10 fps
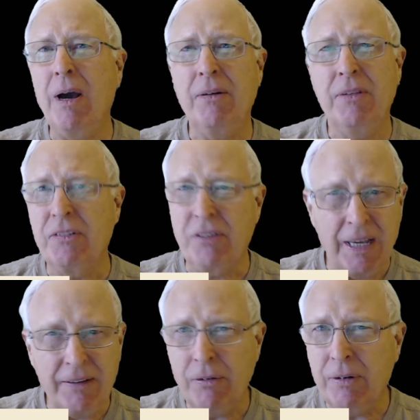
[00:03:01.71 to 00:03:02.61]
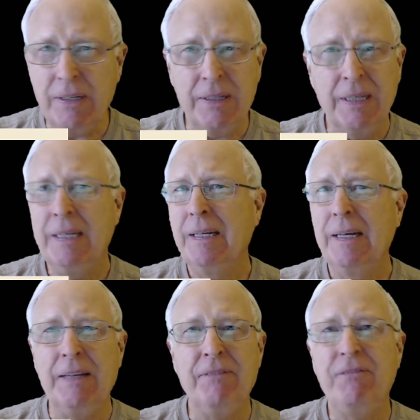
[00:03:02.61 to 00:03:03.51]
that's heavily
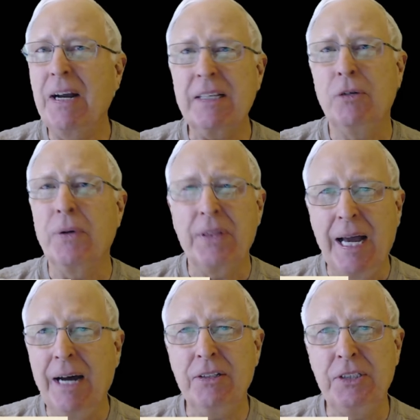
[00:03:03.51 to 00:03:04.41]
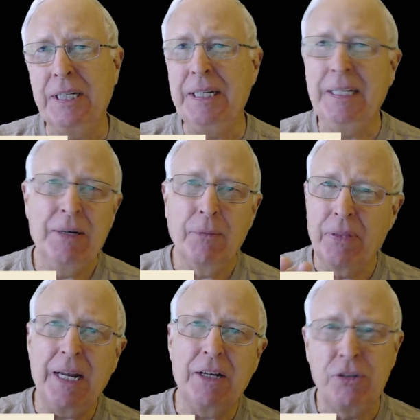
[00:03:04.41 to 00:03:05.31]
infected with algae, well,
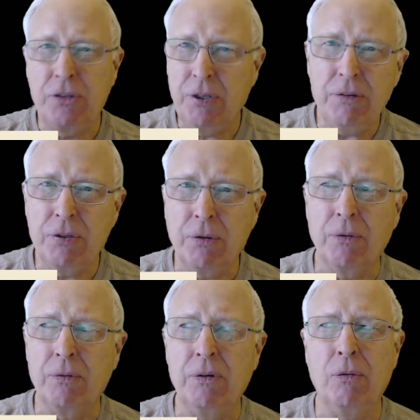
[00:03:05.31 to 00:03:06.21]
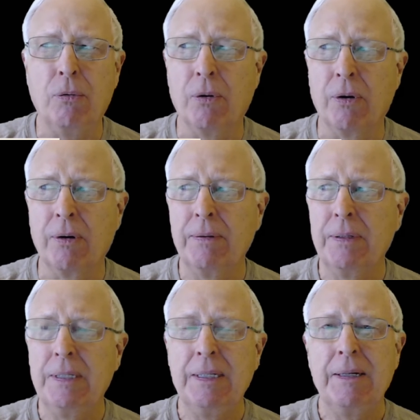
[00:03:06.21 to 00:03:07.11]
then a two-tone lure
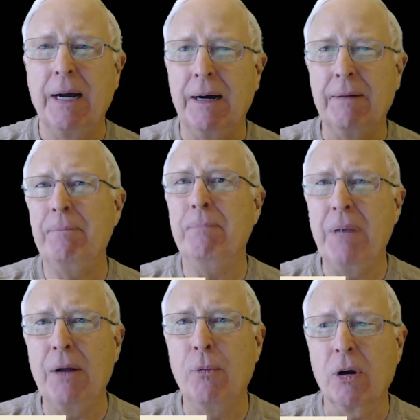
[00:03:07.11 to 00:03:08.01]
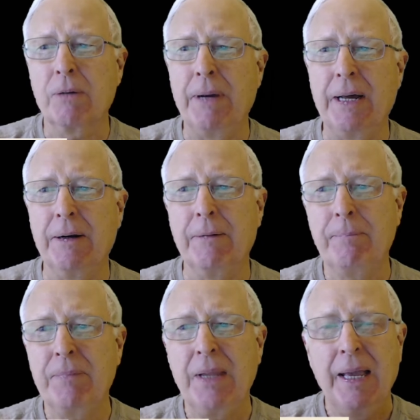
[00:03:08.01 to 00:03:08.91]
may work better.
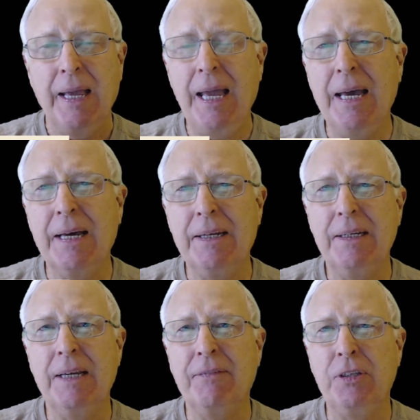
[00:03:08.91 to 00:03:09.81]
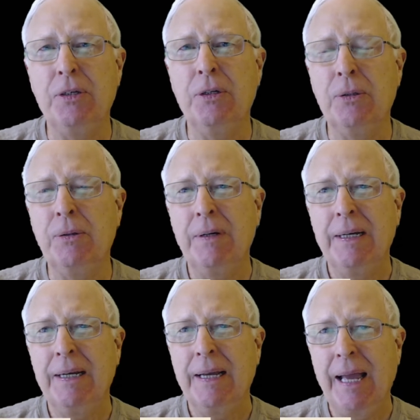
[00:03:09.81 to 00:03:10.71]
And if you
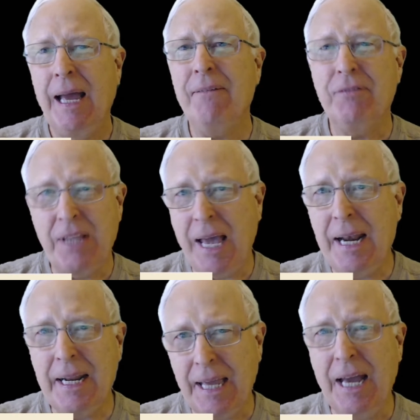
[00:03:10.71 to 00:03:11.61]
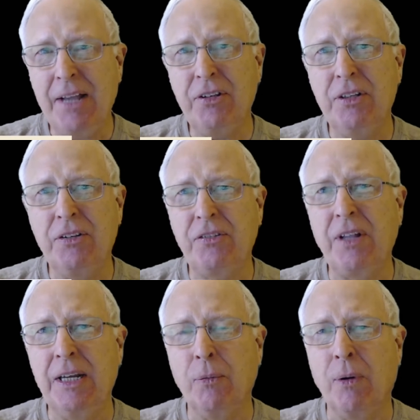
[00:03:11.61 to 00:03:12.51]
have tannic acid
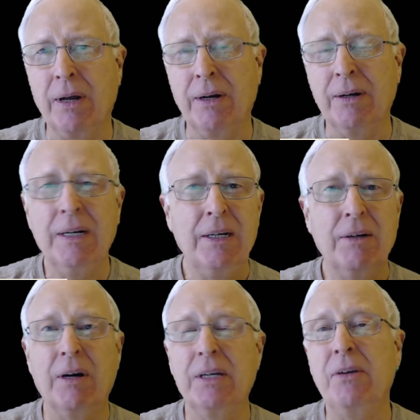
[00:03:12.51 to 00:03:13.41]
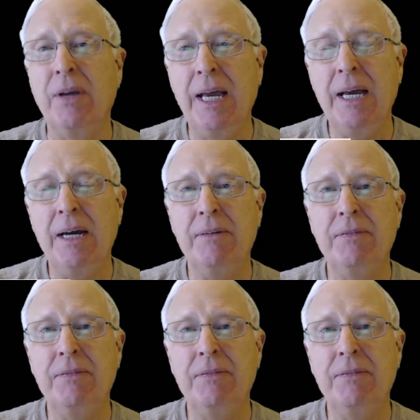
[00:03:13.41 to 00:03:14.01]
stained water like you have